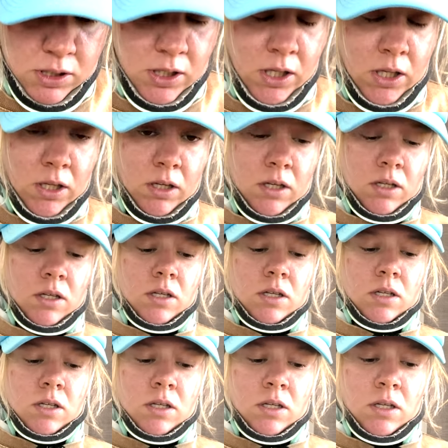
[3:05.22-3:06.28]
here
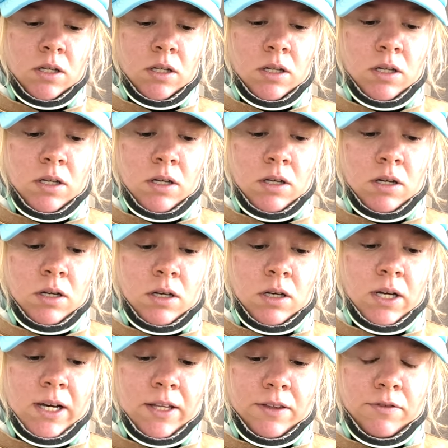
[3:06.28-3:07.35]

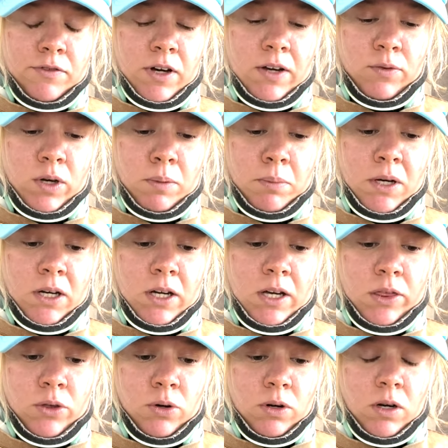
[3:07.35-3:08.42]
at the 5 week mark. I
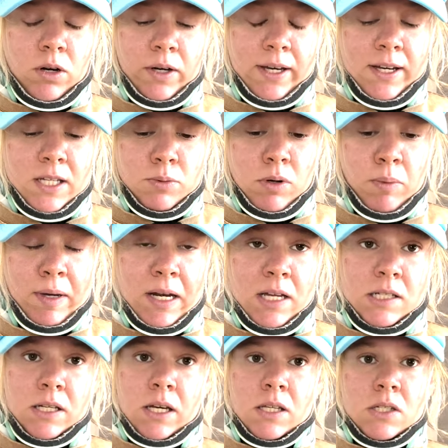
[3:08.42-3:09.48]
thought, oh, okay, he's probably going to
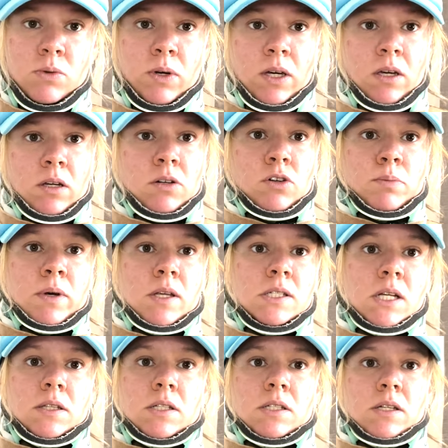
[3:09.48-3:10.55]
say, sweet, you're
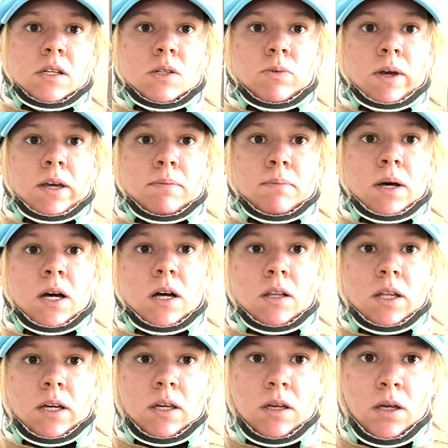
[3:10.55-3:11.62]
almost at the 6 week mark.
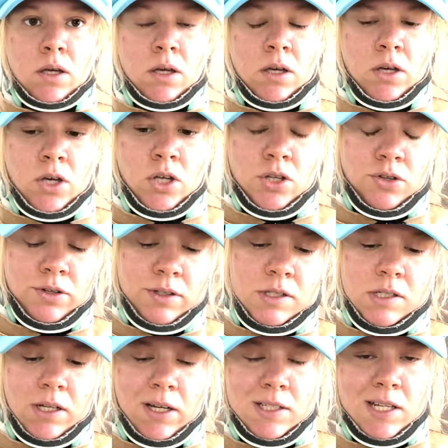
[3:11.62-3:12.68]
Like, you can
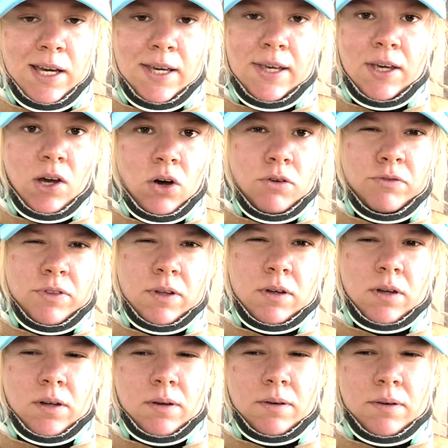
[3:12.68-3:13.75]
start taking off
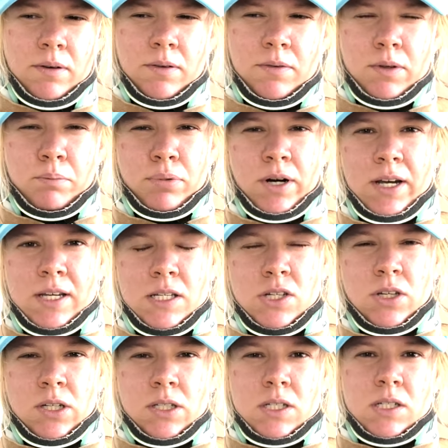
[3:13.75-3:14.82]
the brace.
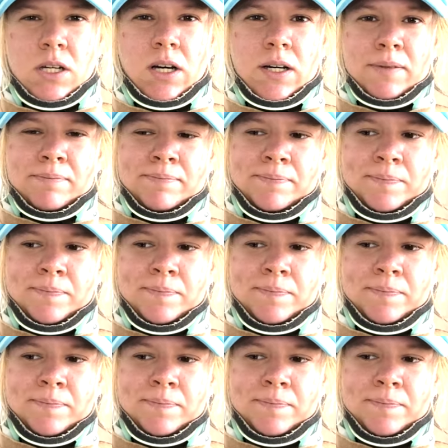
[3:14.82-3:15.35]
You can start